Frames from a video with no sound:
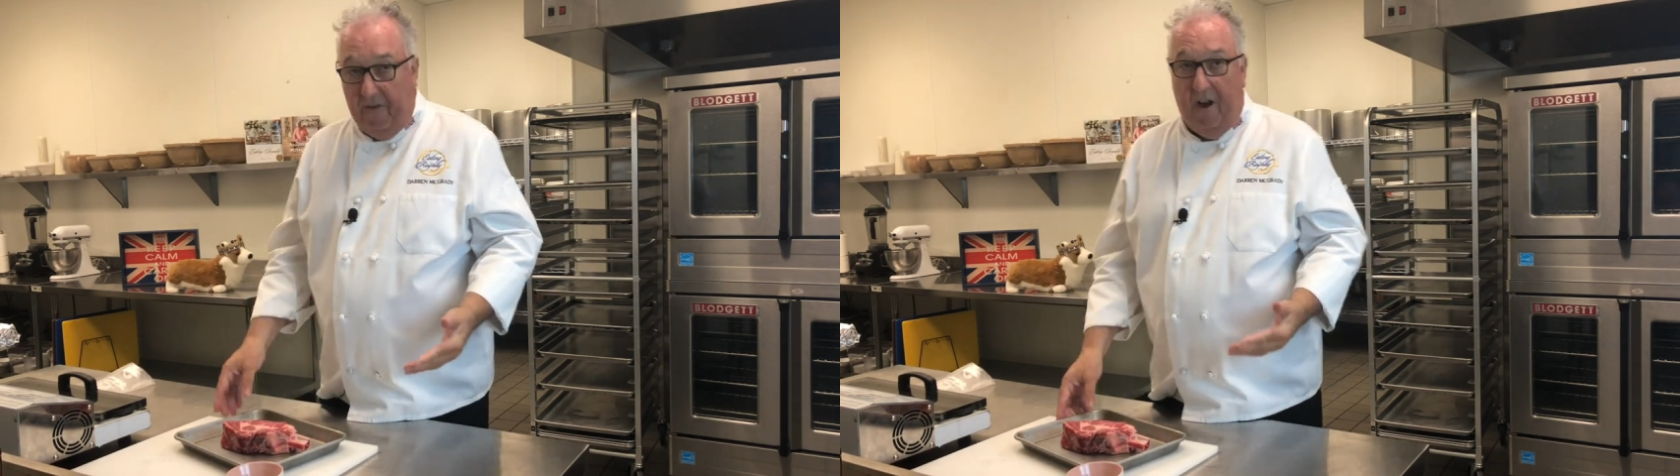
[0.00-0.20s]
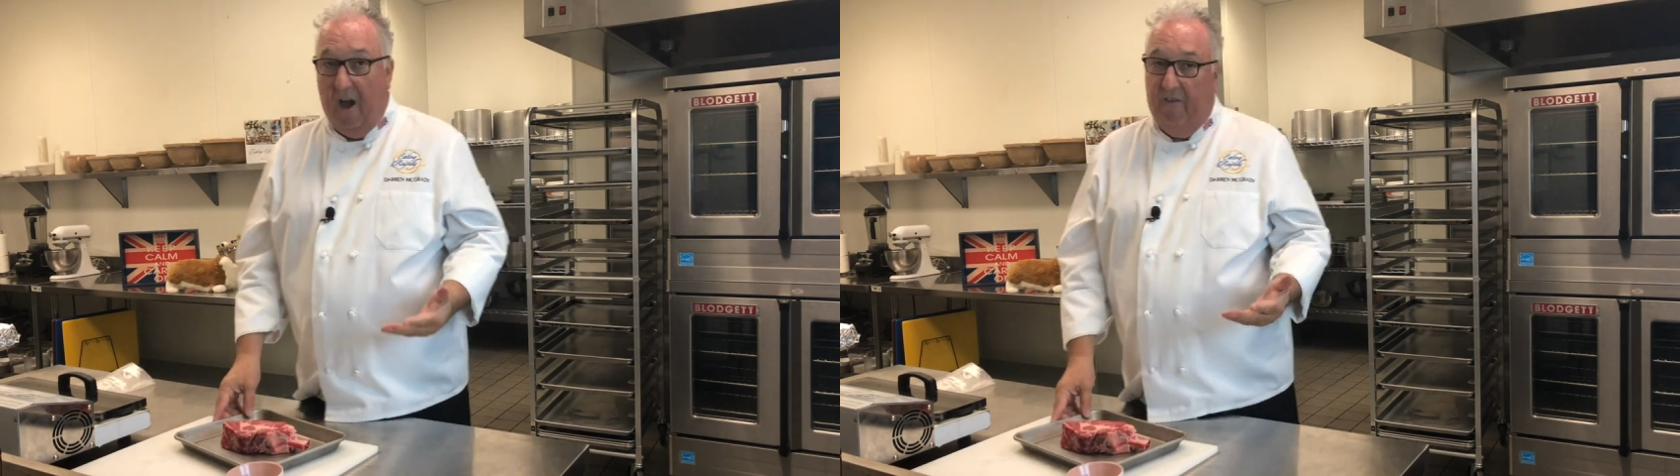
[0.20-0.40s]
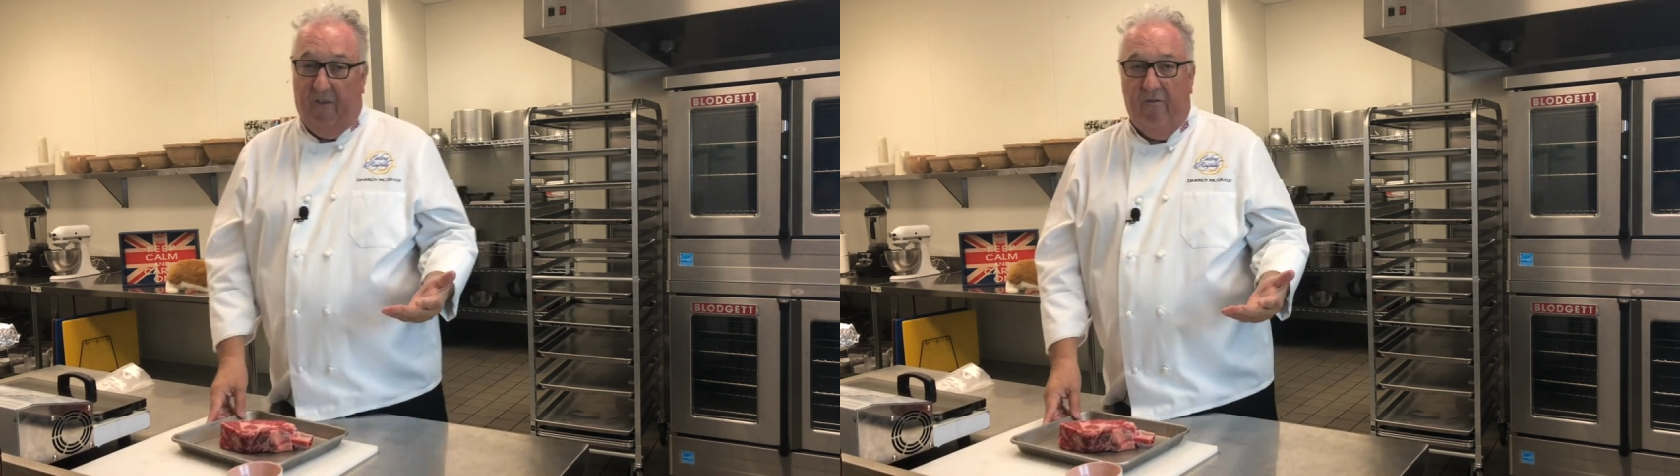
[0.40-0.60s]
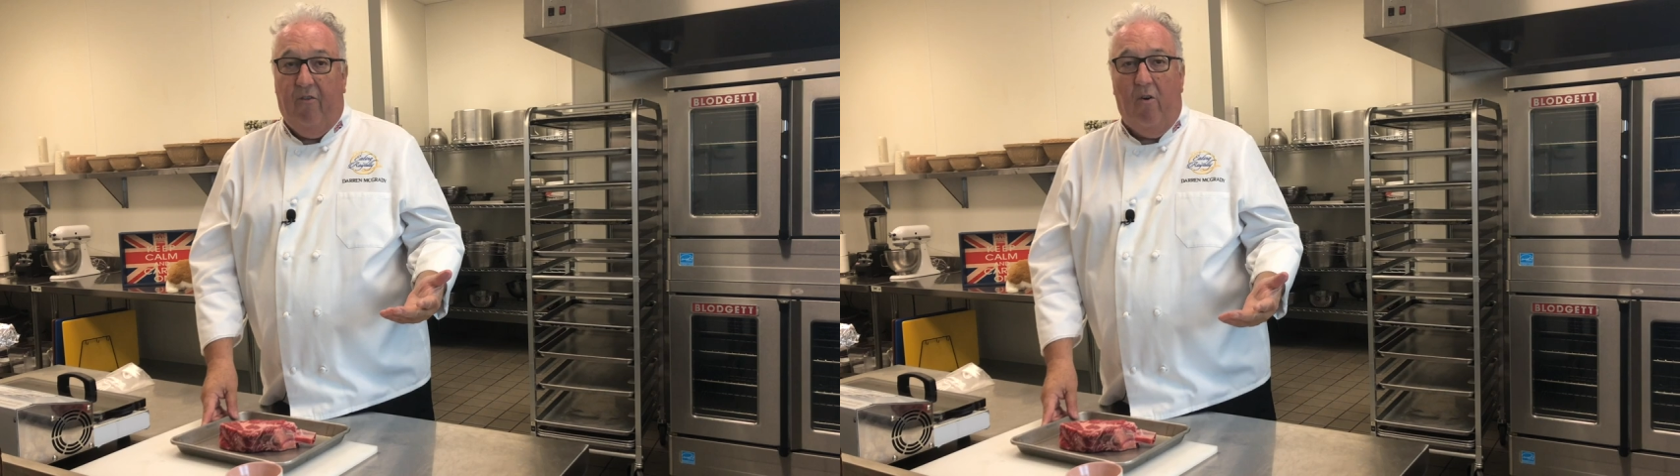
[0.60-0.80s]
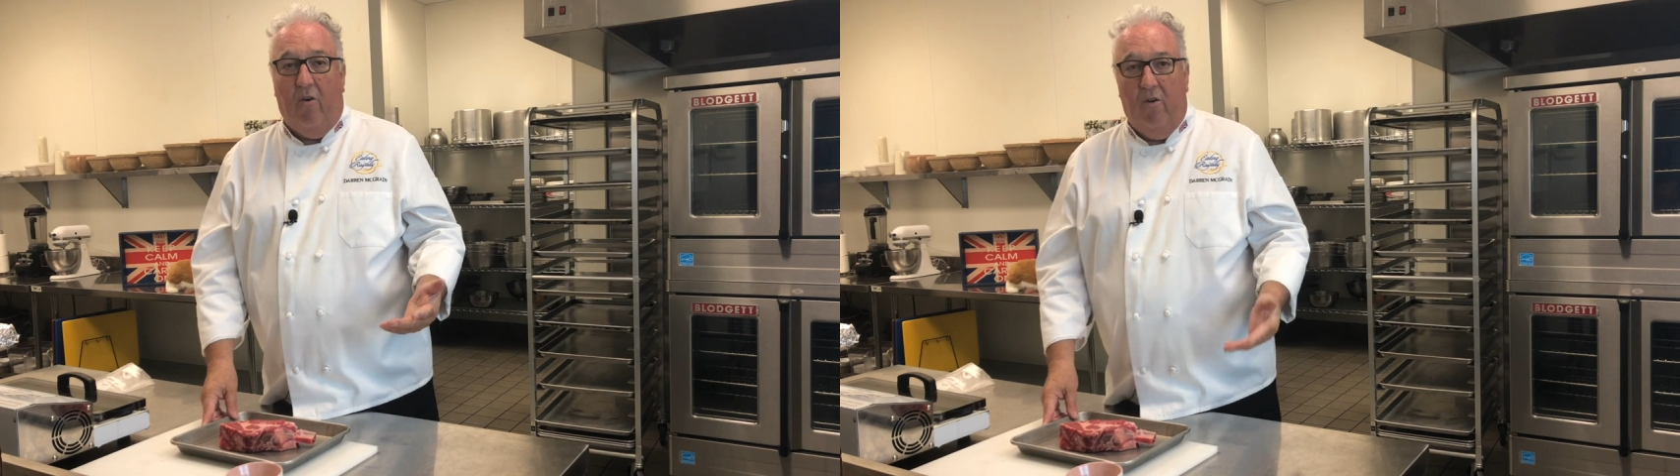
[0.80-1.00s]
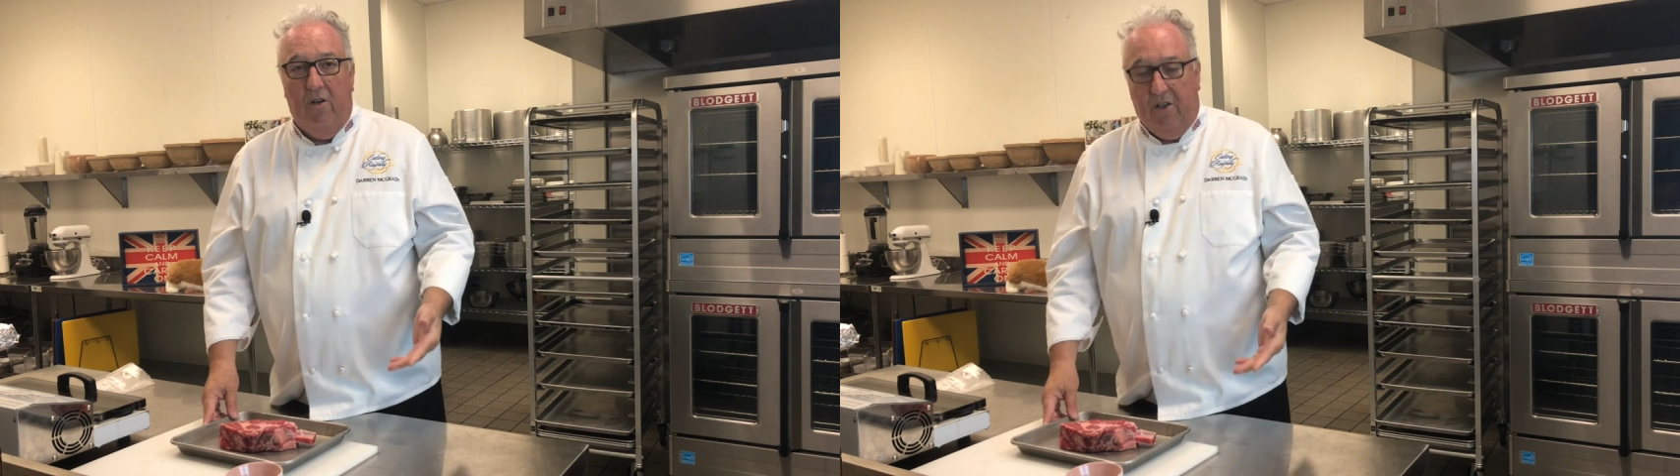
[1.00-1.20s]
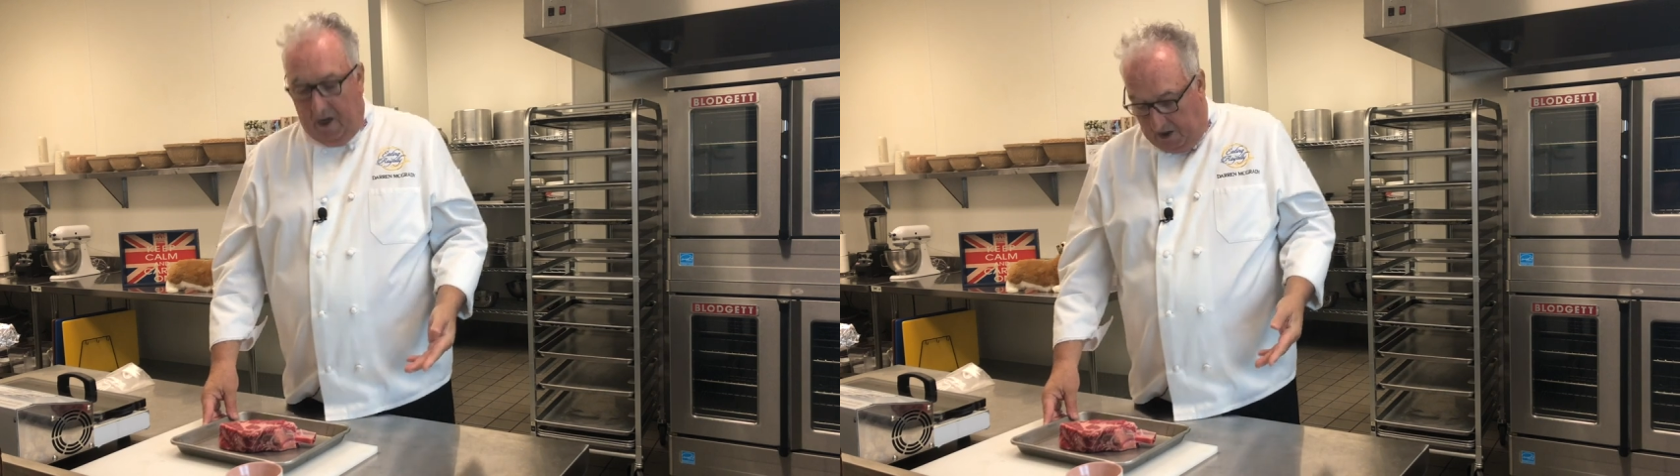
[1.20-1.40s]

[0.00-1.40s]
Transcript: knives and forks.